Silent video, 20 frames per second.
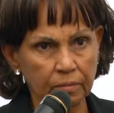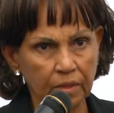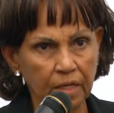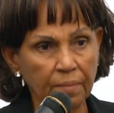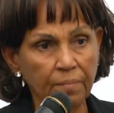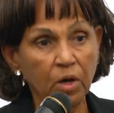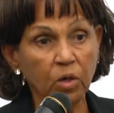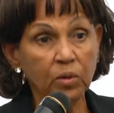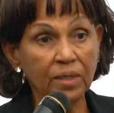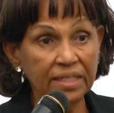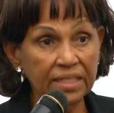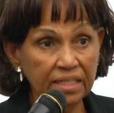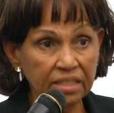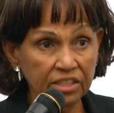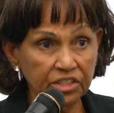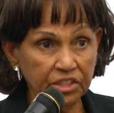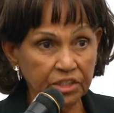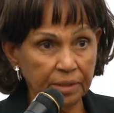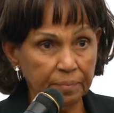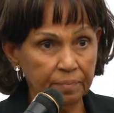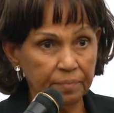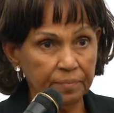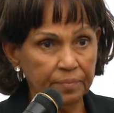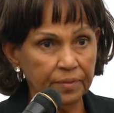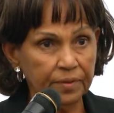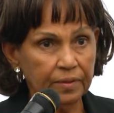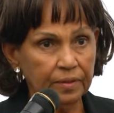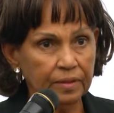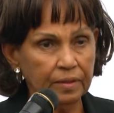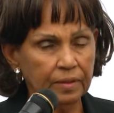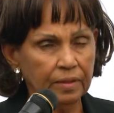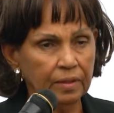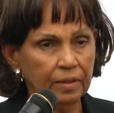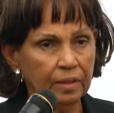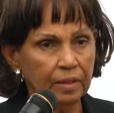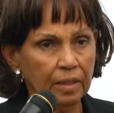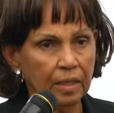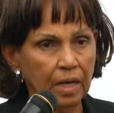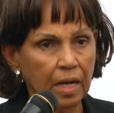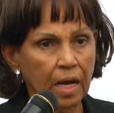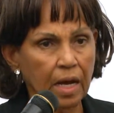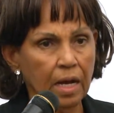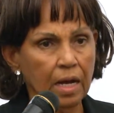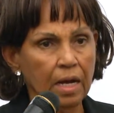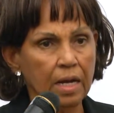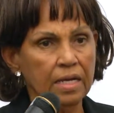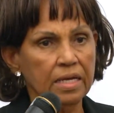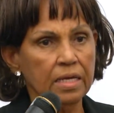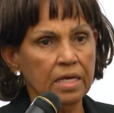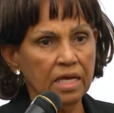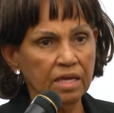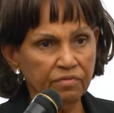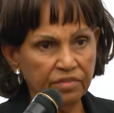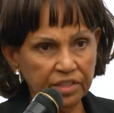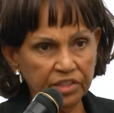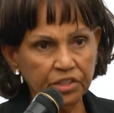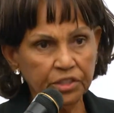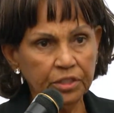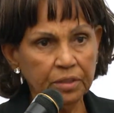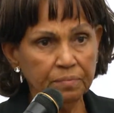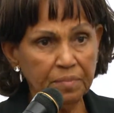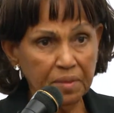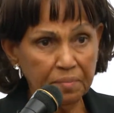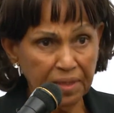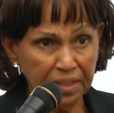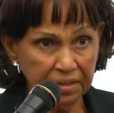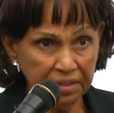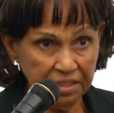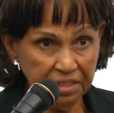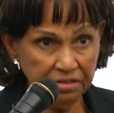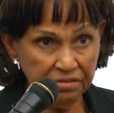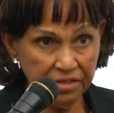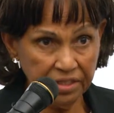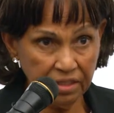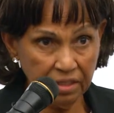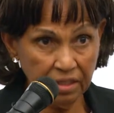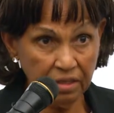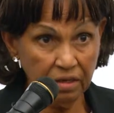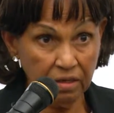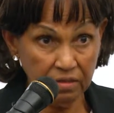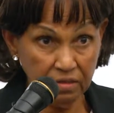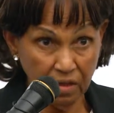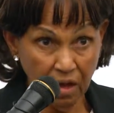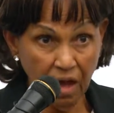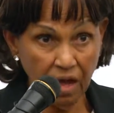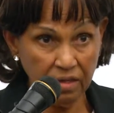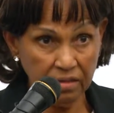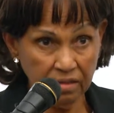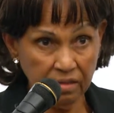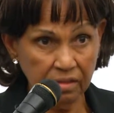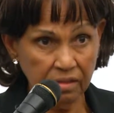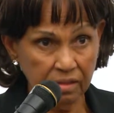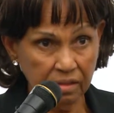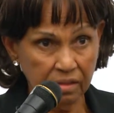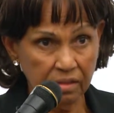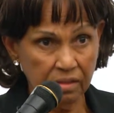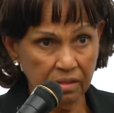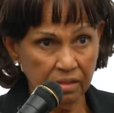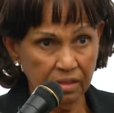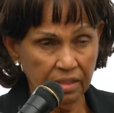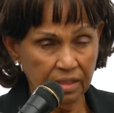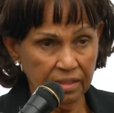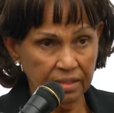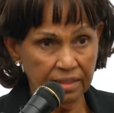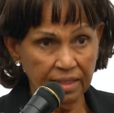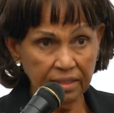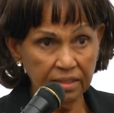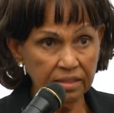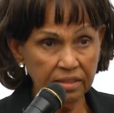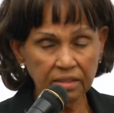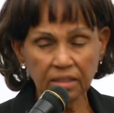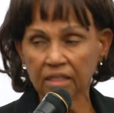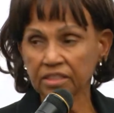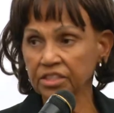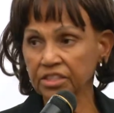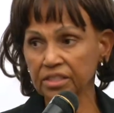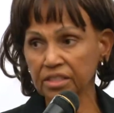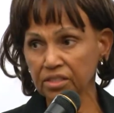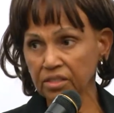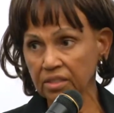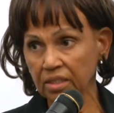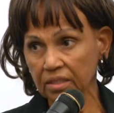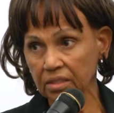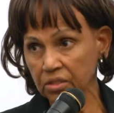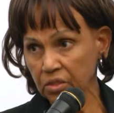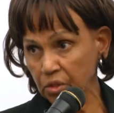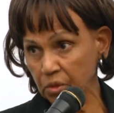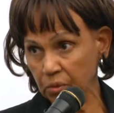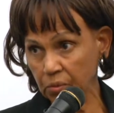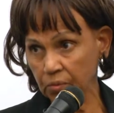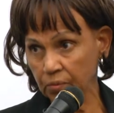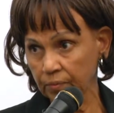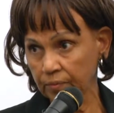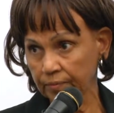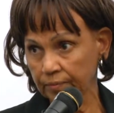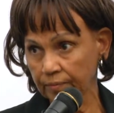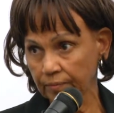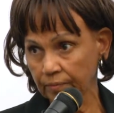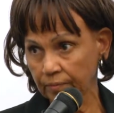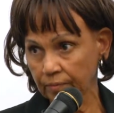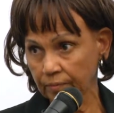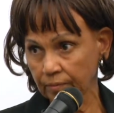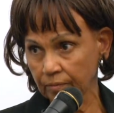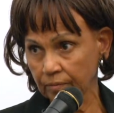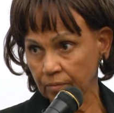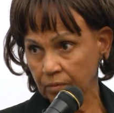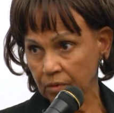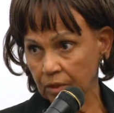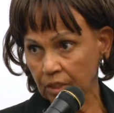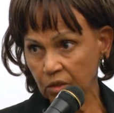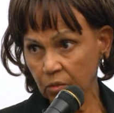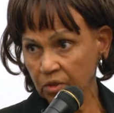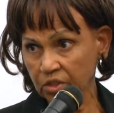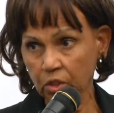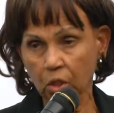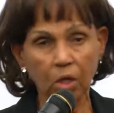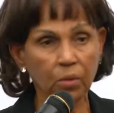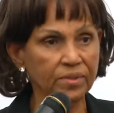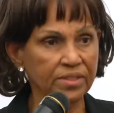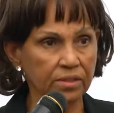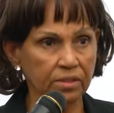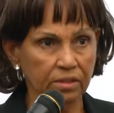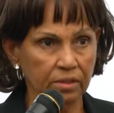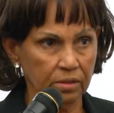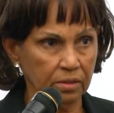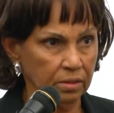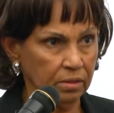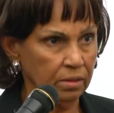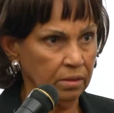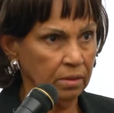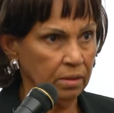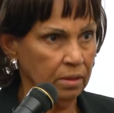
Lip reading: about leadership, if it should be material or not, that discussion is not new. It was always